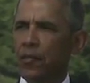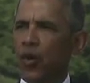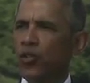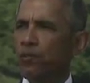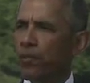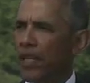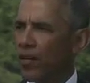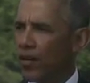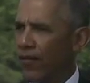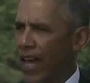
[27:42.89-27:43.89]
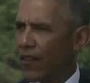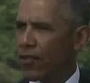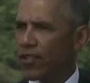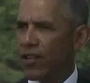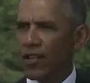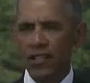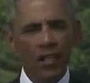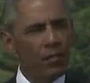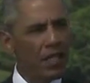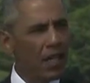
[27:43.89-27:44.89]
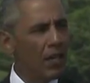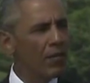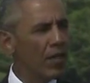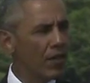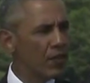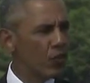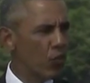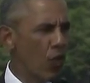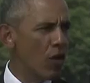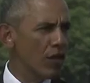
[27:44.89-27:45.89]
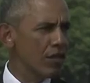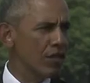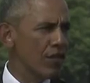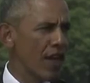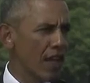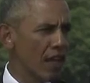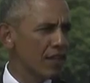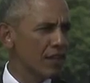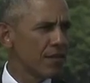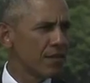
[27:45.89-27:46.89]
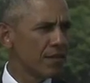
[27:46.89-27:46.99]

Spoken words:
most bitter of adversaries can become the strongest of allies.